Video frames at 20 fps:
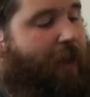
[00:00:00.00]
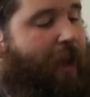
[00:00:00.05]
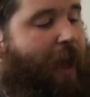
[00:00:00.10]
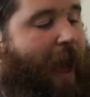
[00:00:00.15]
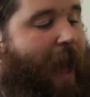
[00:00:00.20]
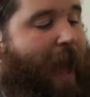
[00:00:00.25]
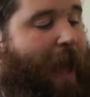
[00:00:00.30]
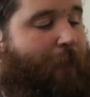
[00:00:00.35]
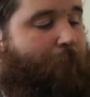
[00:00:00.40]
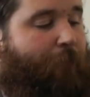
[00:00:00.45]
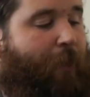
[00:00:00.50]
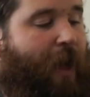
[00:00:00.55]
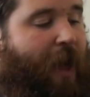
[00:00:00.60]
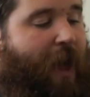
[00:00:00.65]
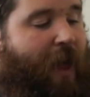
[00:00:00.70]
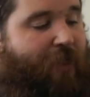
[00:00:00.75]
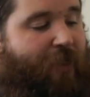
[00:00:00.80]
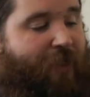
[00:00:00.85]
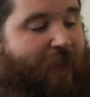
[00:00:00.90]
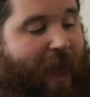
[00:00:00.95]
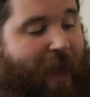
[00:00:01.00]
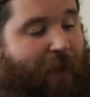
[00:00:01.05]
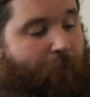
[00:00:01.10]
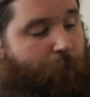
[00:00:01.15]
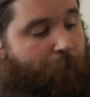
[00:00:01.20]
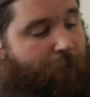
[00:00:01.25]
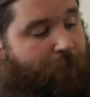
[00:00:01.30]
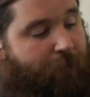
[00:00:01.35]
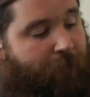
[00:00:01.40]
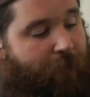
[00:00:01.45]
And
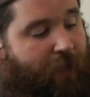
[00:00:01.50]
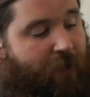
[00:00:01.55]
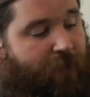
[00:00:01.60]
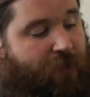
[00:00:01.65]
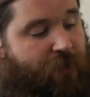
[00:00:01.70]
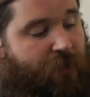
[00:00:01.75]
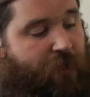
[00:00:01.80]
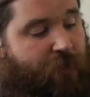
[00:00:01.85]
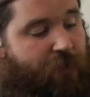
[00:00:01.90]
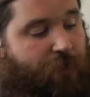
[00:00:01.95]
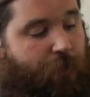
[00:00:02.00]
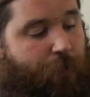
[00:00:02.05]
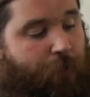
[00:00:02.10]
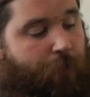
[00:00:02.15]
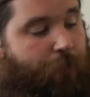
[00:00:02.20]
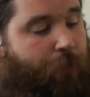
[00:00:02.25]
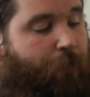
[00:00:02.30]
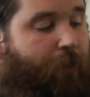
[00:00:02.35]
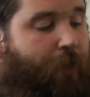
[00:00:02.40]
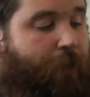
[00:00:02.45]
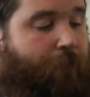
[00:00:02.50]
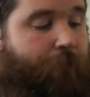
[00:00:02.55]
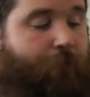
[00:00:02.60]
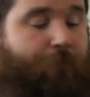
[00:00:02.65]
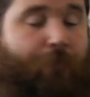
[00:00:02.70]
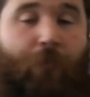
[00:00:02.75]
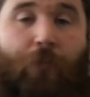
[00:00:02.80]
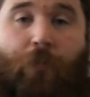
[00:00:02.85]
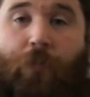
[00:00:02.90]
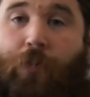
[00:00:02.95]
then with fingers 2, 3 and
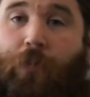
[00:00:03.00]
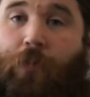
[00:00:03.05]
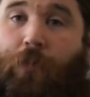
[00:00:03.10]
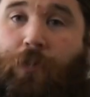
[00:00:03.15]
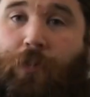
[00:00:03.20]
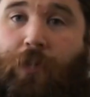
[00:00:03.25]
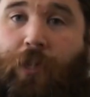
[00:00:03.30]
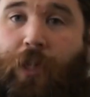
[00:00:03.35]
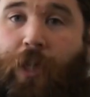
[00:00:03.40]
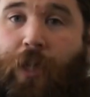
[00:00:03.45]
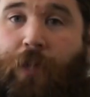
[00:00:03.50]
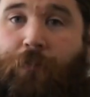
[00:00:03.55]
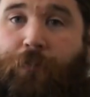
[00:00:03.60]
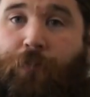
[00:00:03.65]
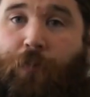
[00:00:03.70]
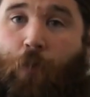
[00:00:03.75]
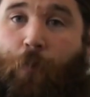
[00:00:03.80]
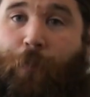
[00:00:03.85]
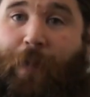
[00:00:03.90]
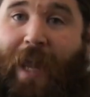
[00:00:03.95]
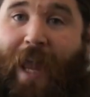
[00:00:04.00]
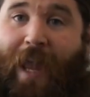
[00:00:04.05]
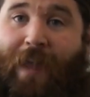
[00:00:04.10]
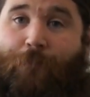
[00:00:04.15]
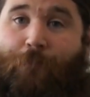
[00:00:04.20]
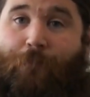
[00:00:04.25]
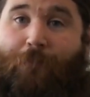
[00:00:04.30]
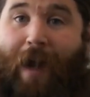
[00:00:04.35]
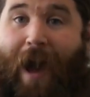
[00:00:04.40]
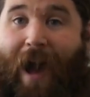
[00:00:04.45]
4, you're going to form an A
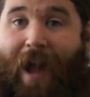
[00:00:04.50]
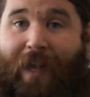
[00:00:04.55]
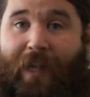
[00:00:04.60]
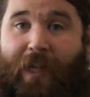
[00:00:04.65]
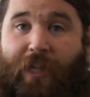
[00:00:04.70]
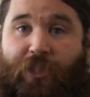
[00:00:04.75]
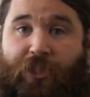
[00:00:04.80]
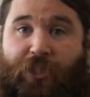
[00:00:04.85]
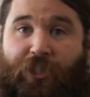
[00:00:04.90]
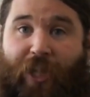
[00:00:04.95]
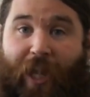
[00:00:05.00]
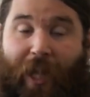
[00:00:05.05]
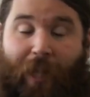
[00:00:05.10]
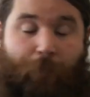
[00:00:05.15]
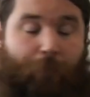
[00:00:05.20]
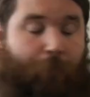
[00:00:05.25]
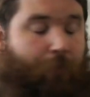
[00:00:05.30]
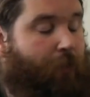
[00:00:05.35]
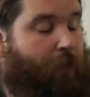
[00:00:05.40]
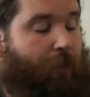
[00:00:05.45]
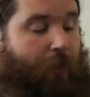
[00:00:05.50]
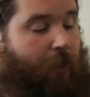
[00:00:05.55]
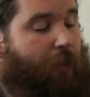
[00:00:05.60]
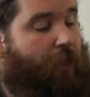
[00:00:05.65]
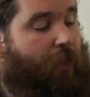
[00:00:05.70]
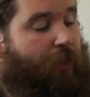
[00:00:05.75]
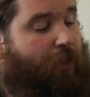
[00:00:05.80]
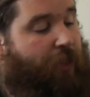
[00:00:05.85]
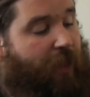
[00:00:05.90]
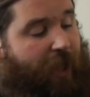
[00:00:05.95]
minor shape.
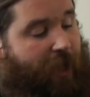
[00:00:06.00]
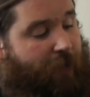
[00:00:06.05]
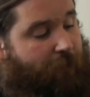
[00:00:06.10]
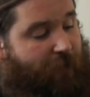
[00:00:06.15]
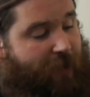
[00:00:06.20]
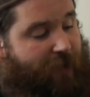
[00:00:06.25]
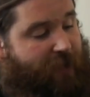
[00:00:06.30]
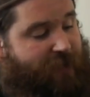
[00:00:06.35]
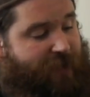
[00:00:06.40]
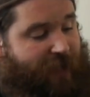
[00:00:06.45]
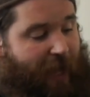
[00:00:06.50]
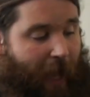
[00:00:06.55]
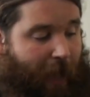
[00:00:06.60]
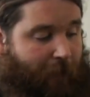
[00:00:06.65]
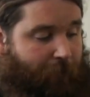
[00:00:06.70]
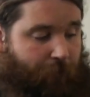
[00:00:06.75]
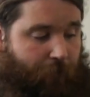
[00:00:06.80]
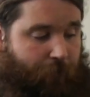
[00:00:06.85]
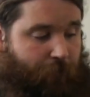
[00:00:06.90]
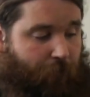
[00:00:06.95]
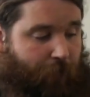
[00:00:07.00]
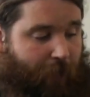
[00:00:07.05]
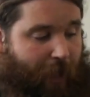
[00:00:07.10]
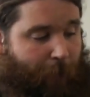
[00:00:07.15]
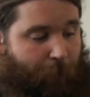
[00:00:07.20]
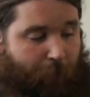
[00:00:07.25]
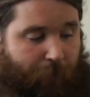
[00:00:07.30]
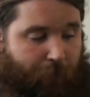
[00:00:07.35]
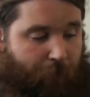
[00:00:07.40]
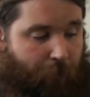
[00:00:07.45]
Think of it as that if you've done
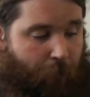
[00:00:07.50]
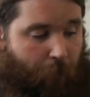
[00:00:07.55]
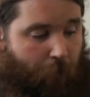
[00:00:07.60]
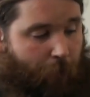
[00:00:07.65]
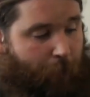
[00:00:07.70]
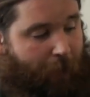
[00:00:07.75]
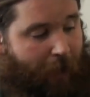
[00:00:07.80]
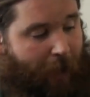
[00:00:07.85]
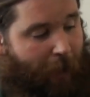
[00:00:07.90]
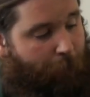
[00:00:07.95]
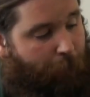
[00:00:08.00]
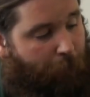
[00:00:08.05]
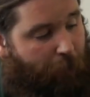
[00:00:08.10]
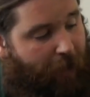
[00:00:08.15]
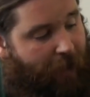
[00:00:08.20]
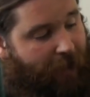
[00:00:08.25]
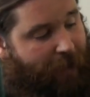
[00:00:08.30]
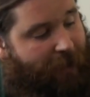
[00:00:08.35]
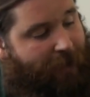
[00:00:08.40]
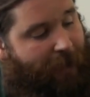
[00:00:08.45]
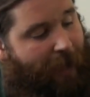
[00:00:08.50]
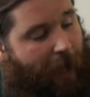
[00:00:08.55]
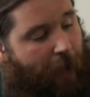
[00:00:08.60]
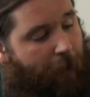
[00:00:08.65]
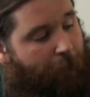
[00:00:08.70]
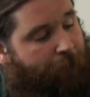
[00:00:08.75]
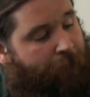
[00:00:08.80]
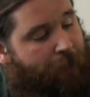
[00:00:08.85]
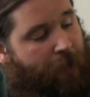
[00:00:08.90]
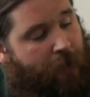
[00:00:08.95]
that before, but I'll break it
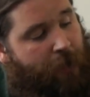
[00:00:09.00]
down.